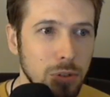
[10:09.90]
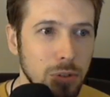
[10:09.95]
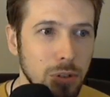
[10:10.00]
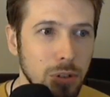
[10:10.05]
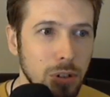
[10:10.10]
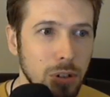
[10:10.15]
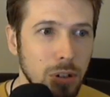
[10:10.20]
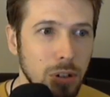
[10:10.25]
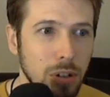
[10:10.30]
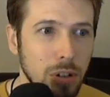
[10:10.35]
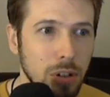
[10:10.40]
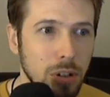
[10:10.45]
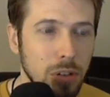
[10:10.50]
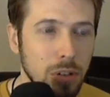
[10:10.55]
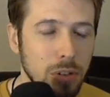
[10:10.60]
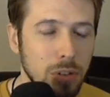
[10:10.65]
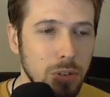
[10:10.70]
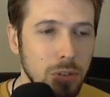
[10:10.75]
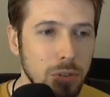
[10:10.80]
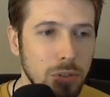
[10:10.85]

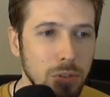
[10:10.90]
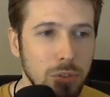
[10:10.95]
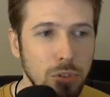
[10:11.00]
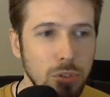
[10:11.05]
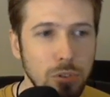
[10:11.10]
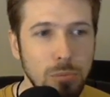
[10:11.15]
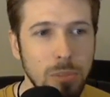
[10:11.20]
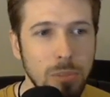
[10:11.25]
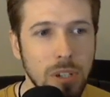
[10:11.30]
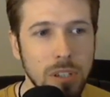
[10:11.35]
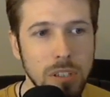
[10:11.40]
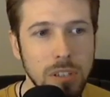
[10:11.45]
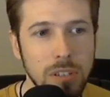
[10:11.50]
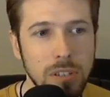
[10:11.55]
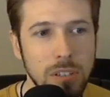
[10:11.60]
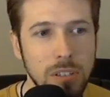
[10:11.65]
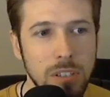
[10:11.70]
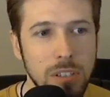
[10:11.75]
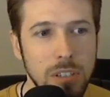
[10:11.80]
Tomb Knight.